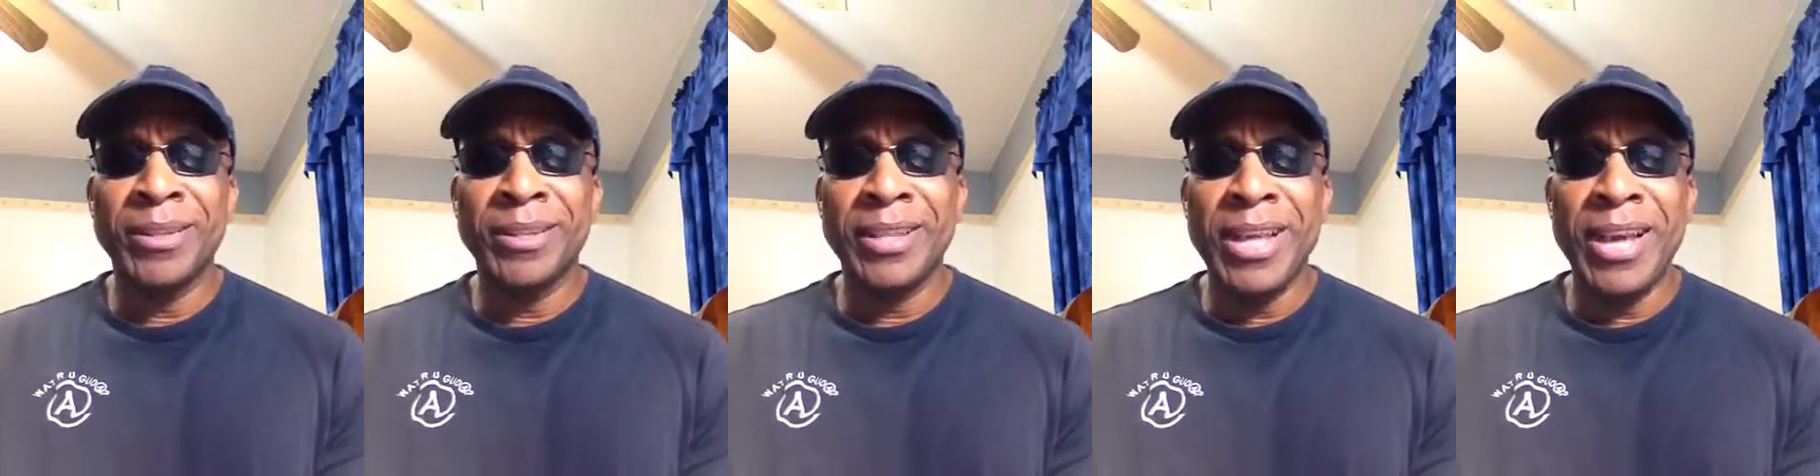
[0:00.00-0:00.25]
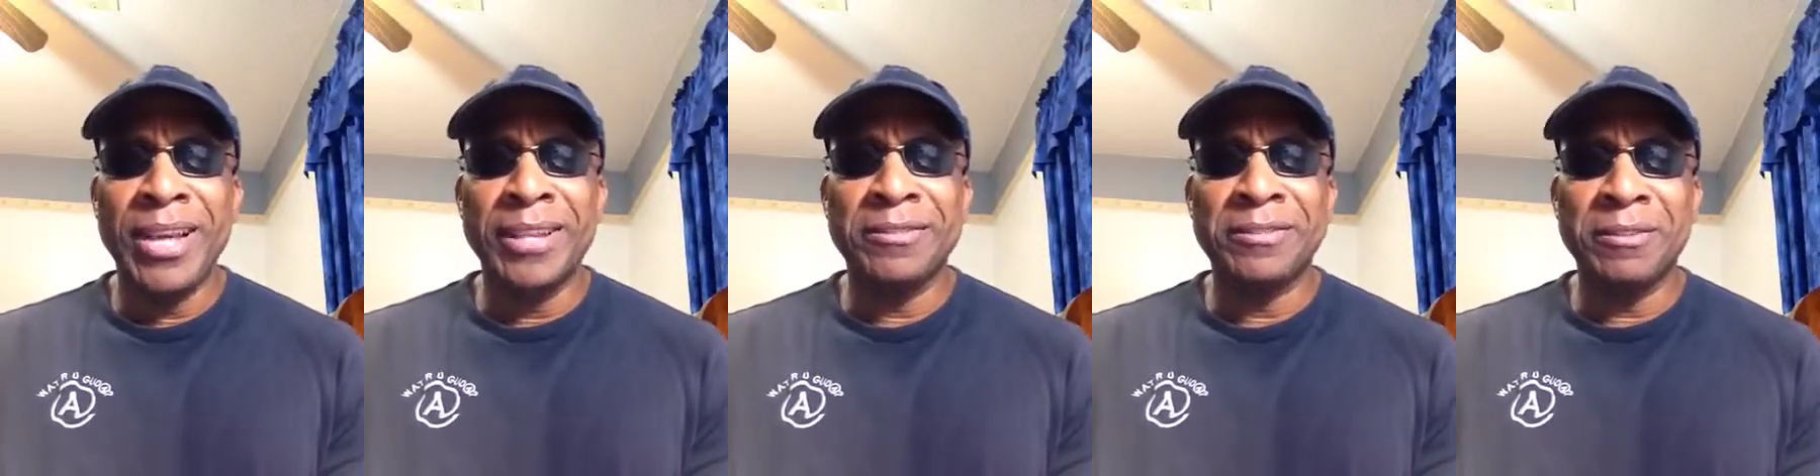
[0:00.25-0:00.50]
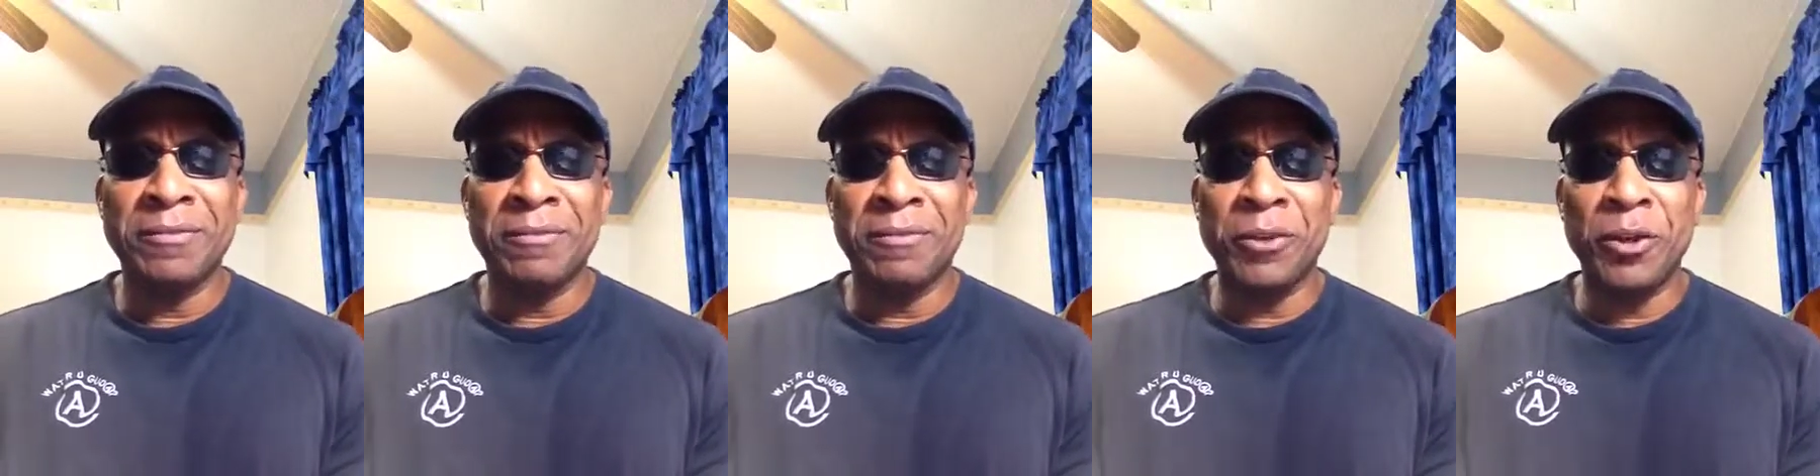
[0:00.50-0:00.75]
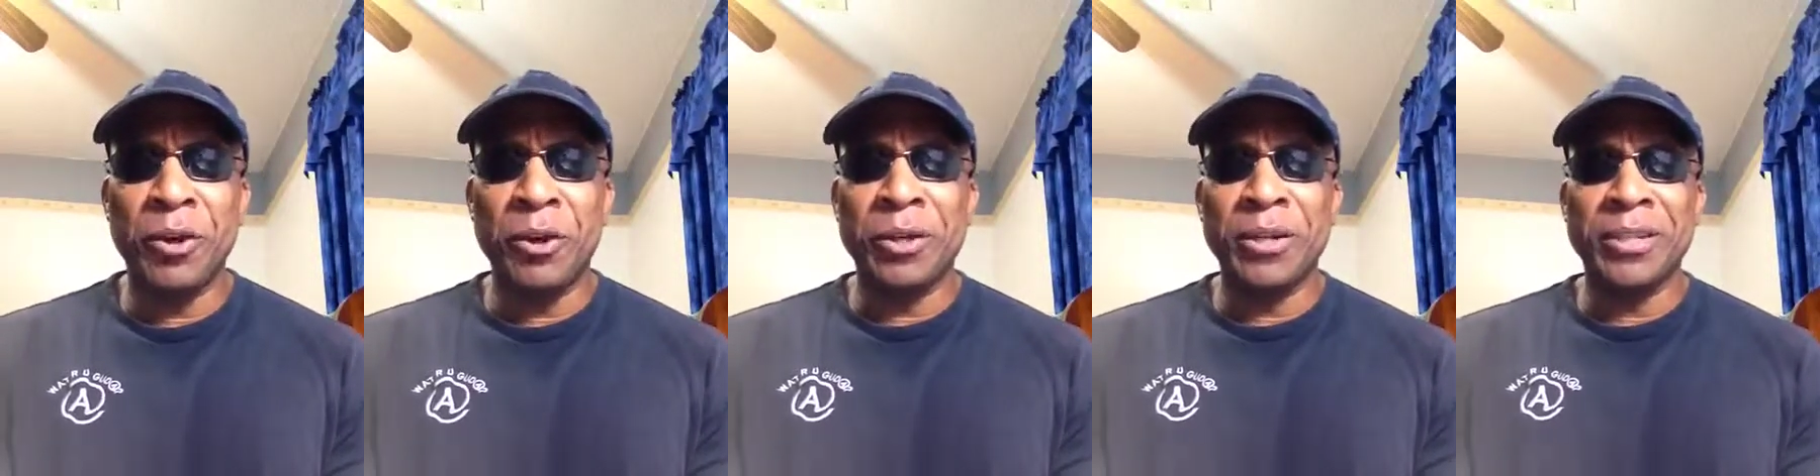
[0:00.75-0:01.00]
that's in
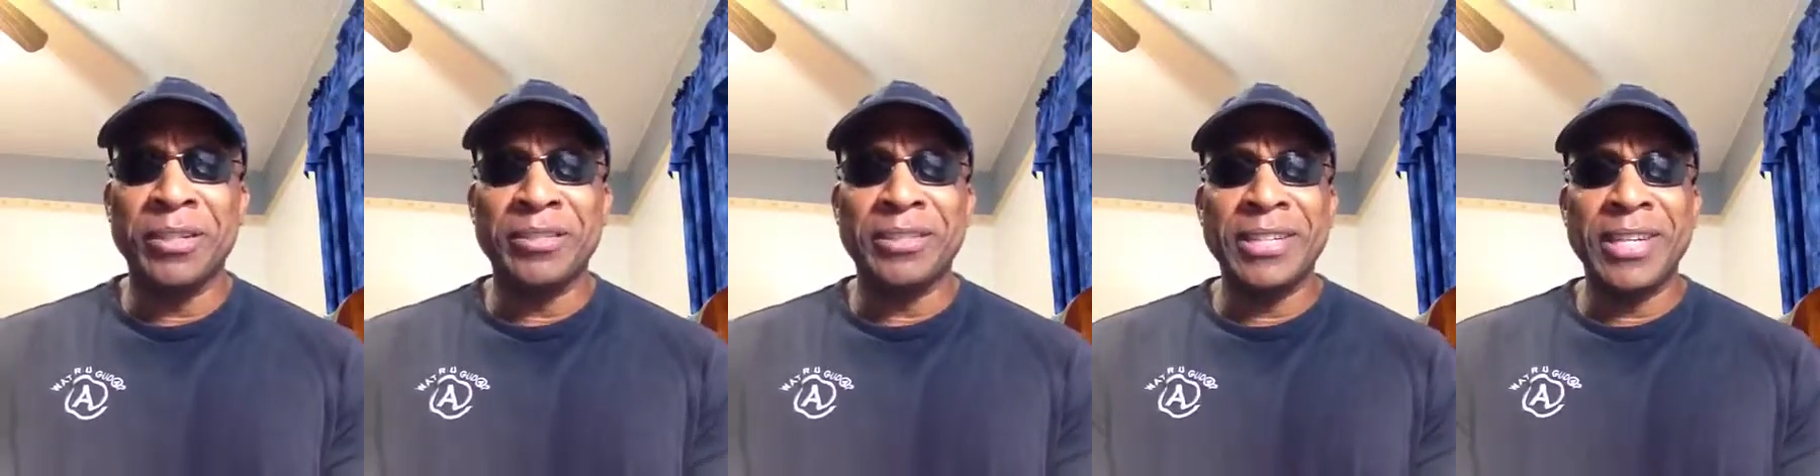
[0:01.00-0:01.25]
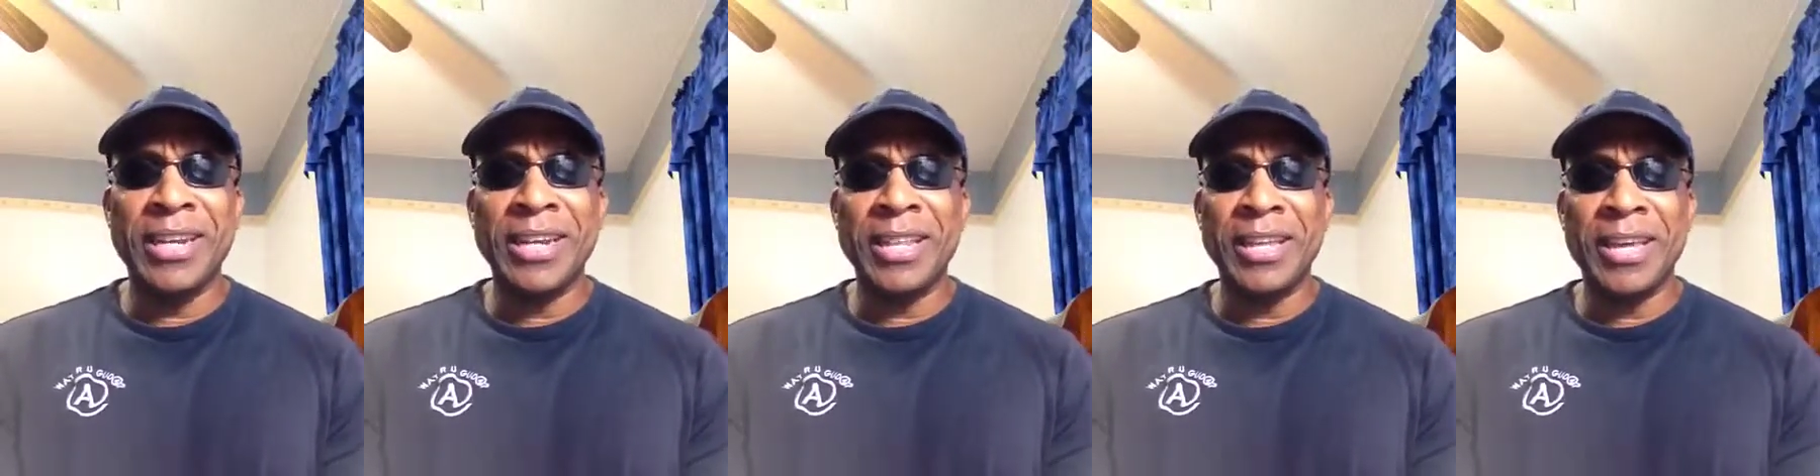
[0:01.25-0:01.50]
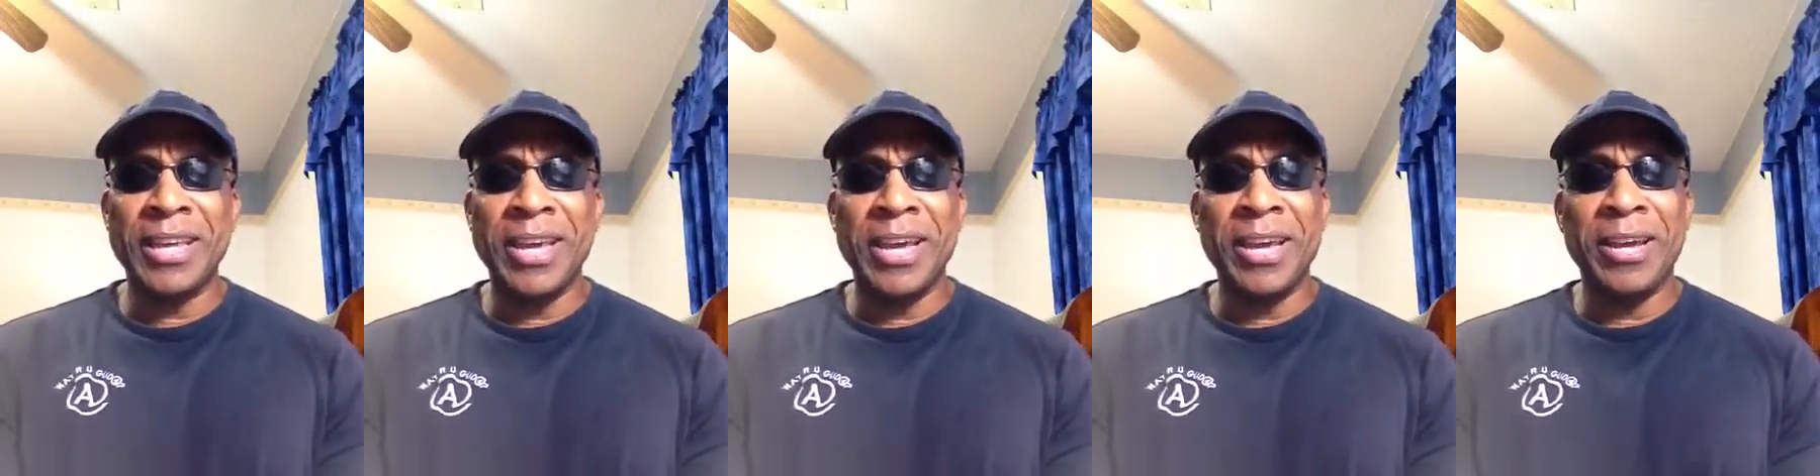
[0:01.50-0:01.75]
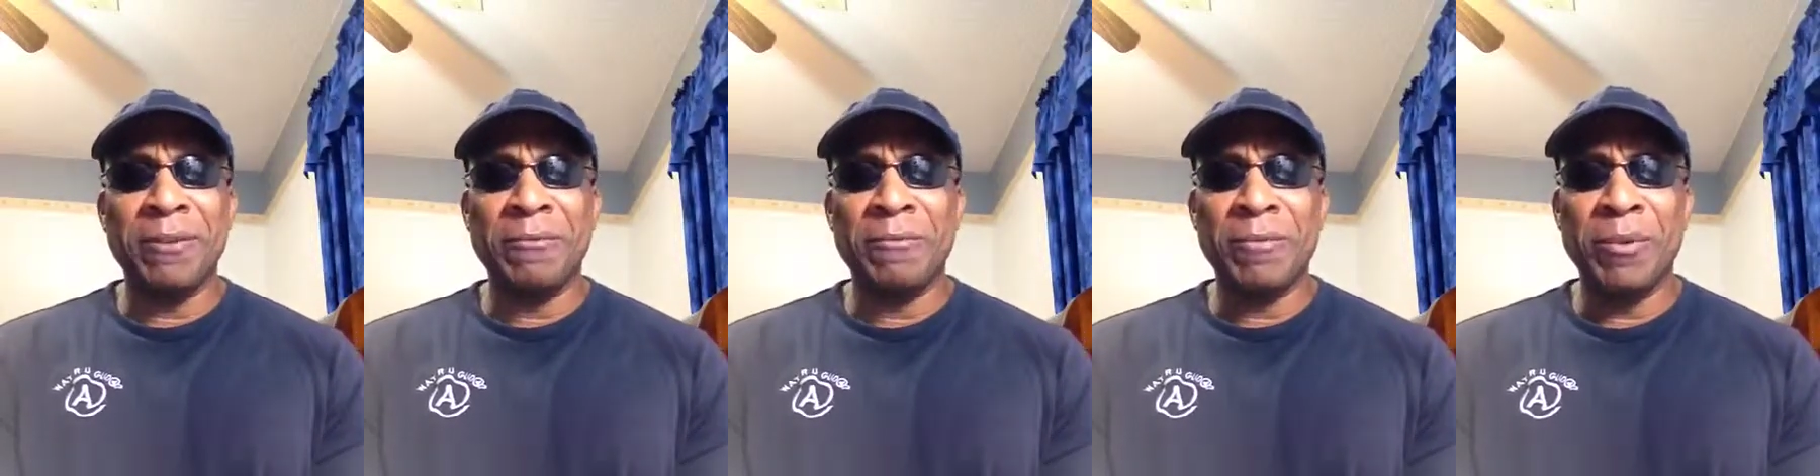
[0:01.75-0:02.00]
Florida said, "Look
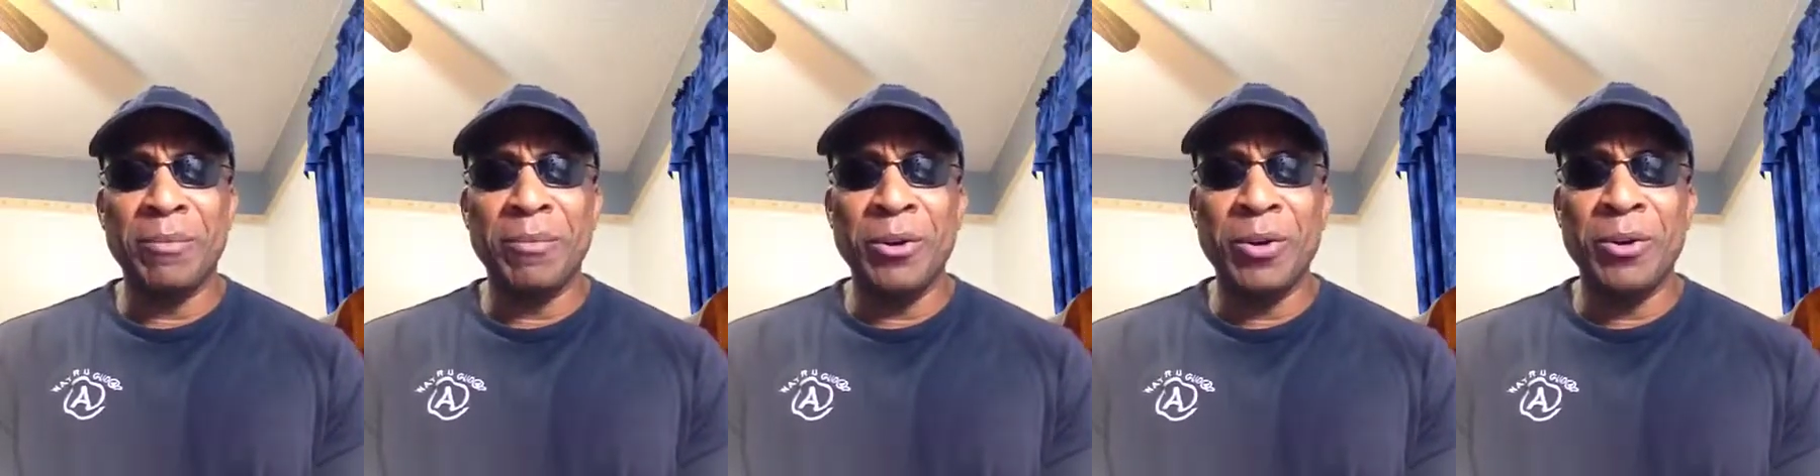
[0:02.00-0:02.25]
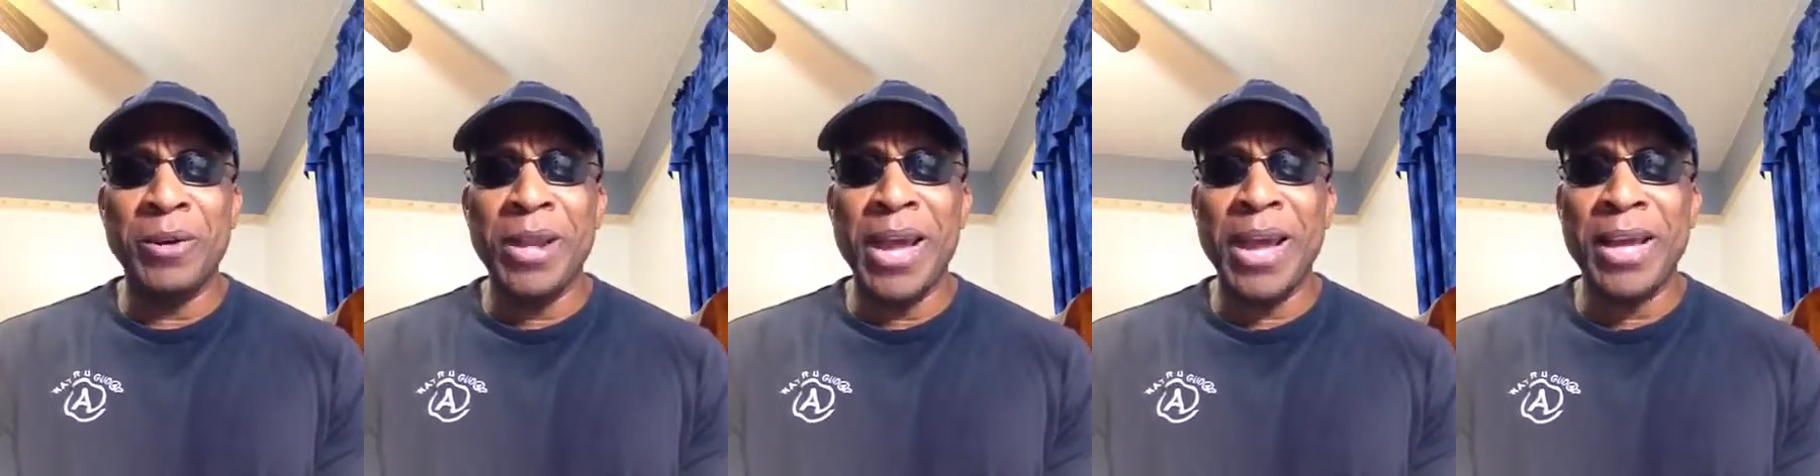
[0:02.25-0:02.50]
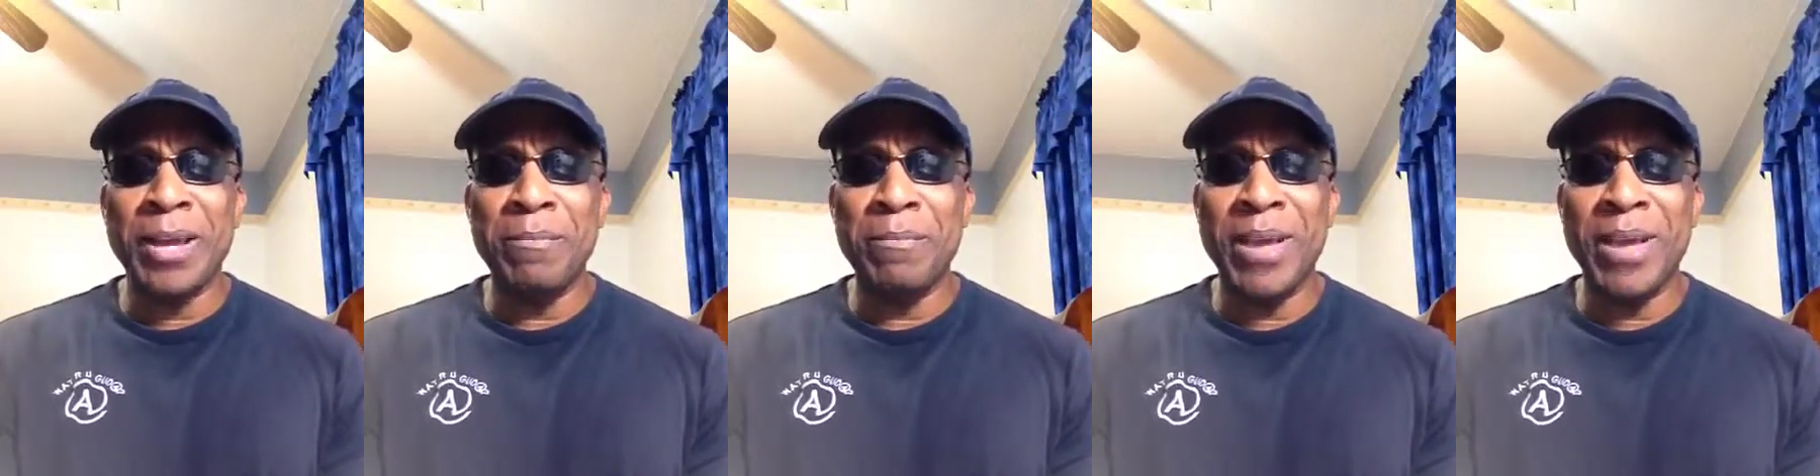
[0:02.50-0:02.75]
here, Ramon, I can